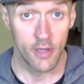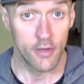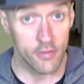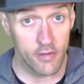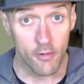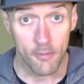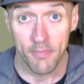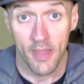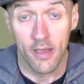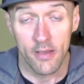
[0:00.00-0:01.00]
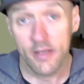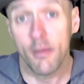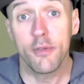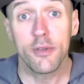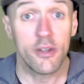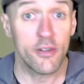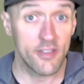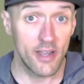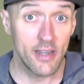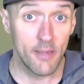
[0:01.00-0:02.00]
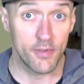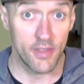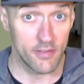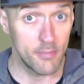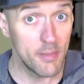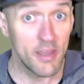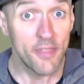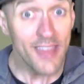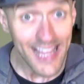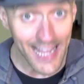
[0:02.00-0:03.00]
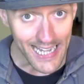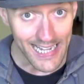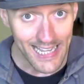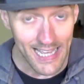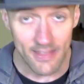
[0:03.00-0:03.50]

So some of you that are signed up for this may be thinking